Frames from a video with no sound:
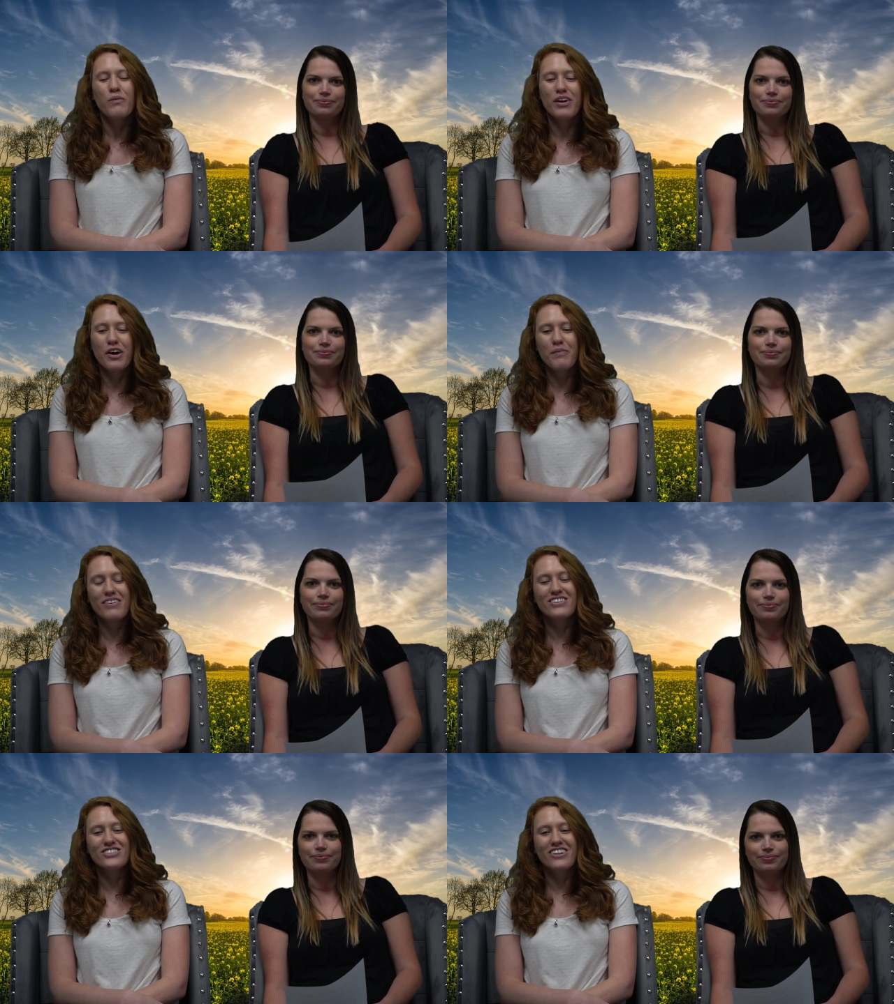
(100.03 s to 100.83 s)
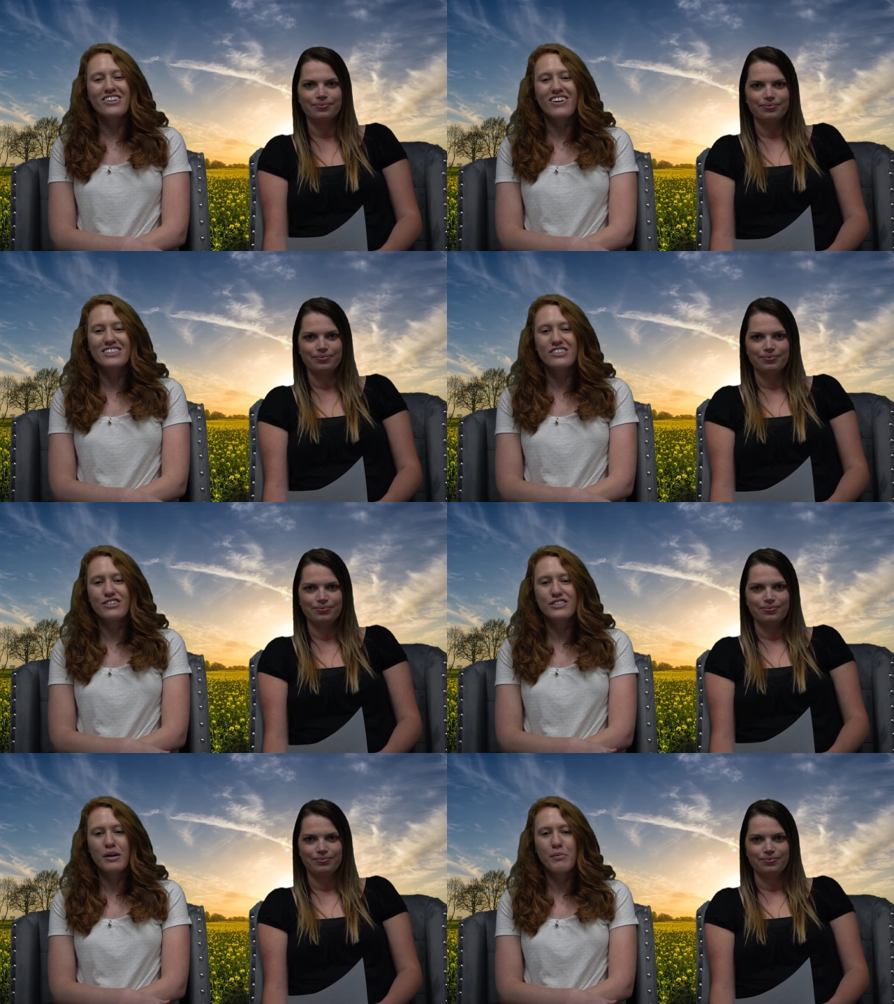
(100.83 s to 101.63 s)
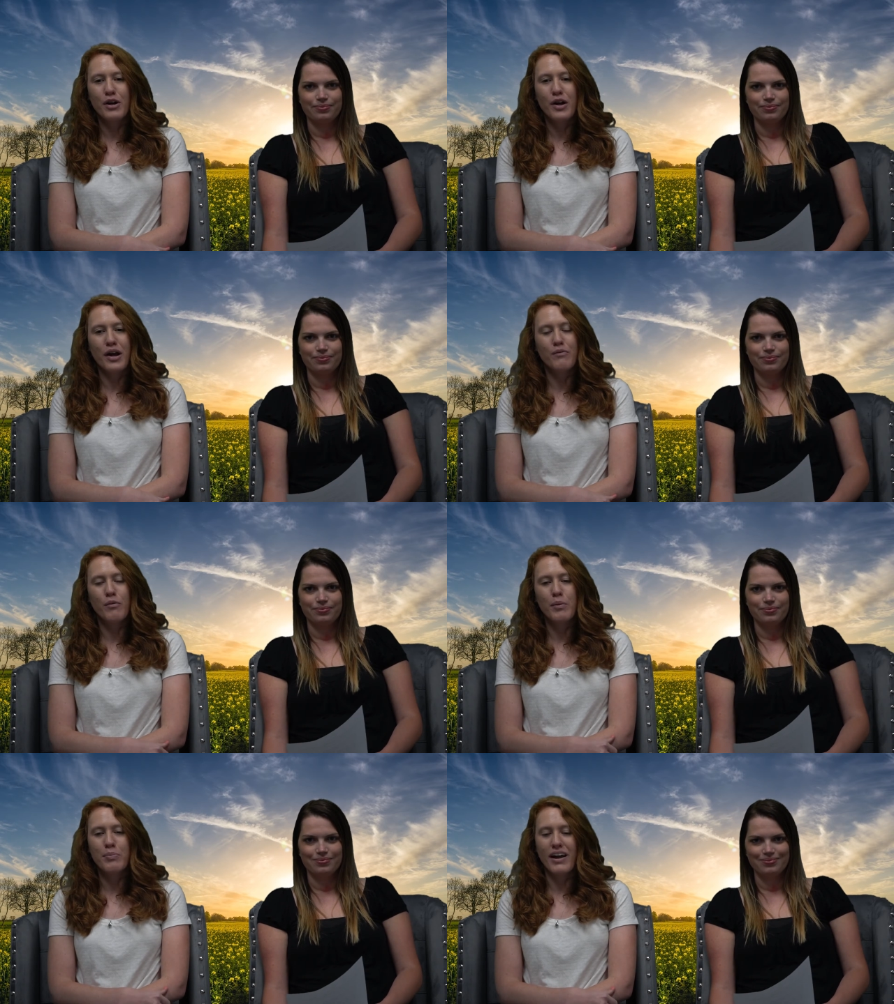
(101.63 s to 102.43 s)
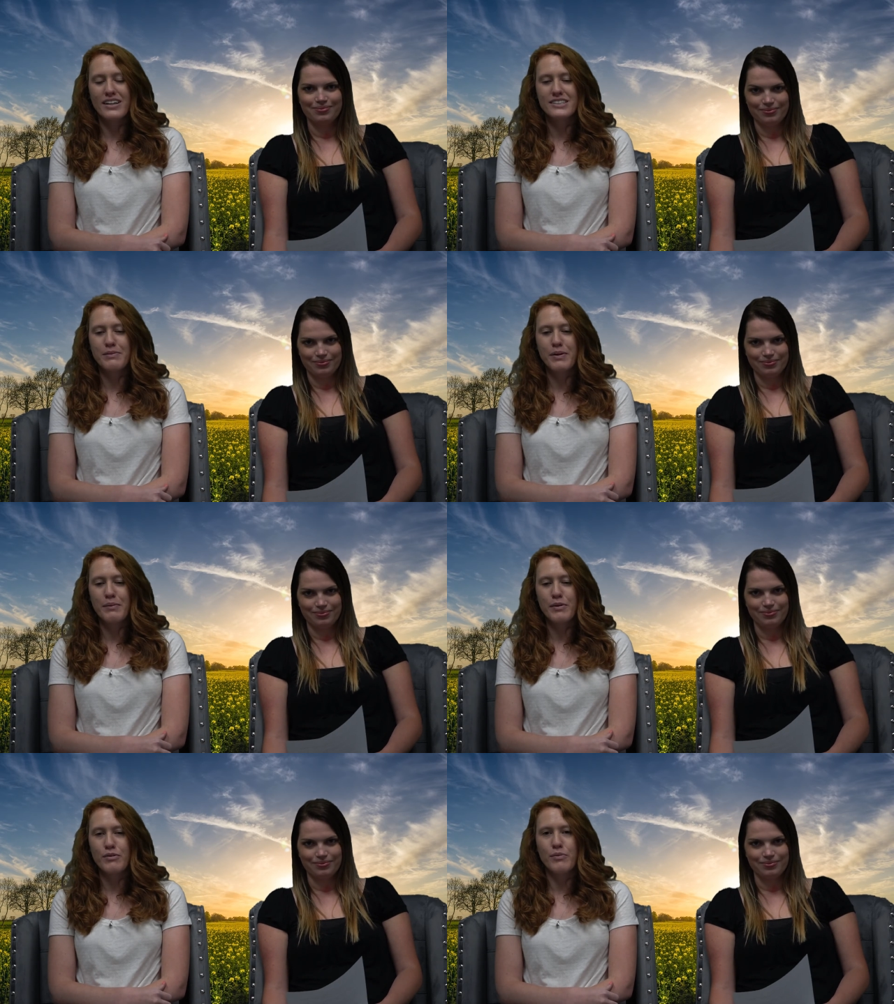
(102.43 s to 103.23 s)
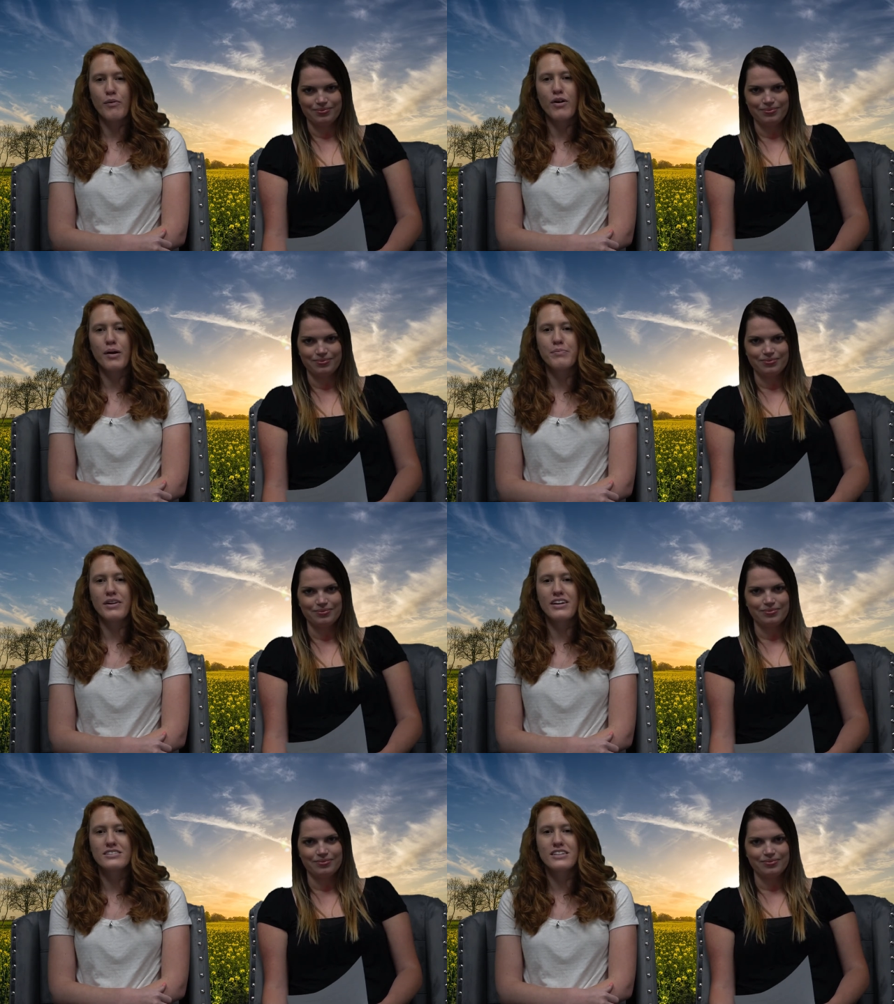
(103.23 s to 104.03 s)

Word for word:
Speaker 1: We hope you enjoy the rest of your summer, and we'll be back in September with more updates.